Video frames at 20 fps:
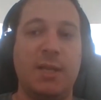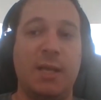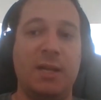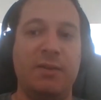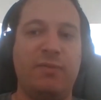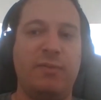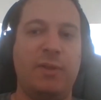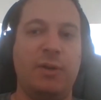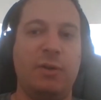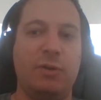And
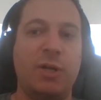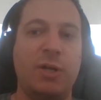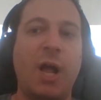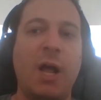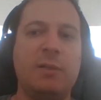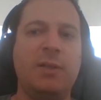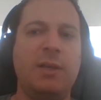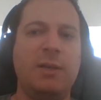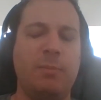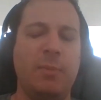if they're
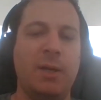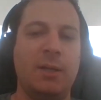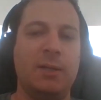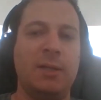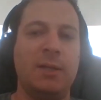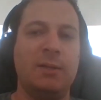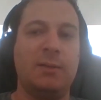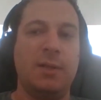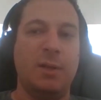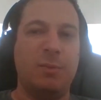not
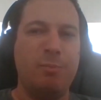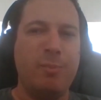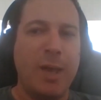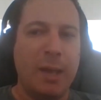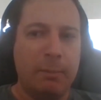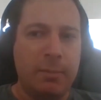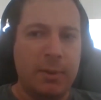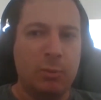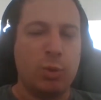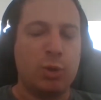committed, then
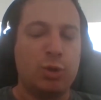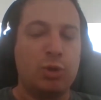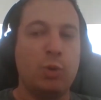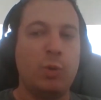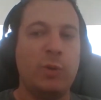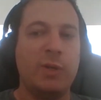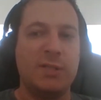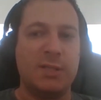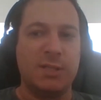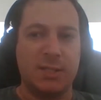maybe we're
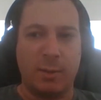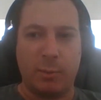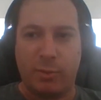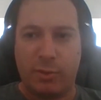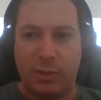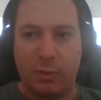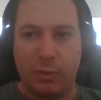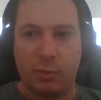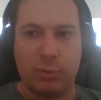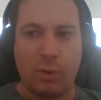doing
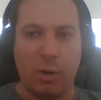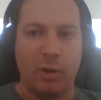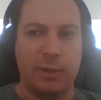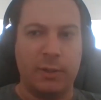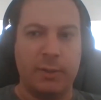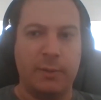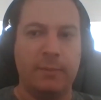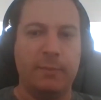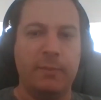something wrong.